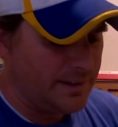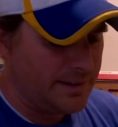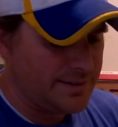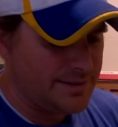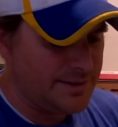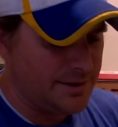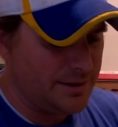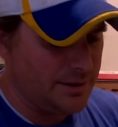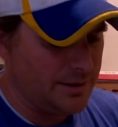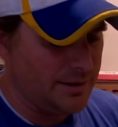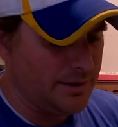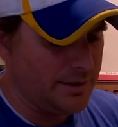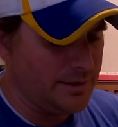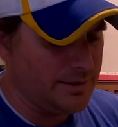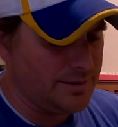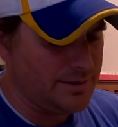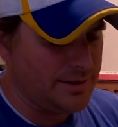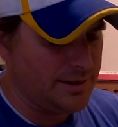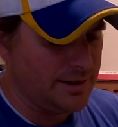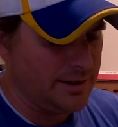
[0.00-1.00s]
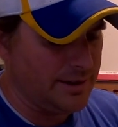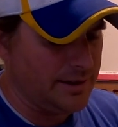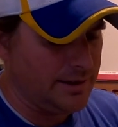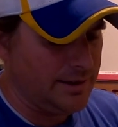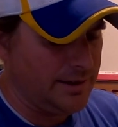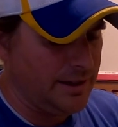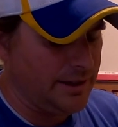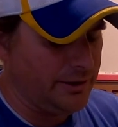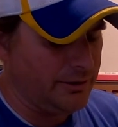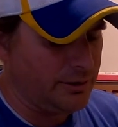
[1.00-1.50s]

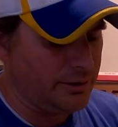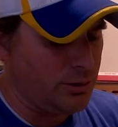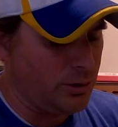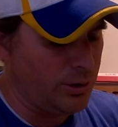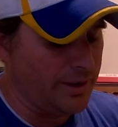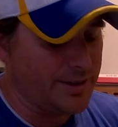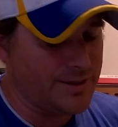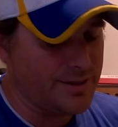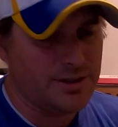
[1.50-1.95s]
get your recording.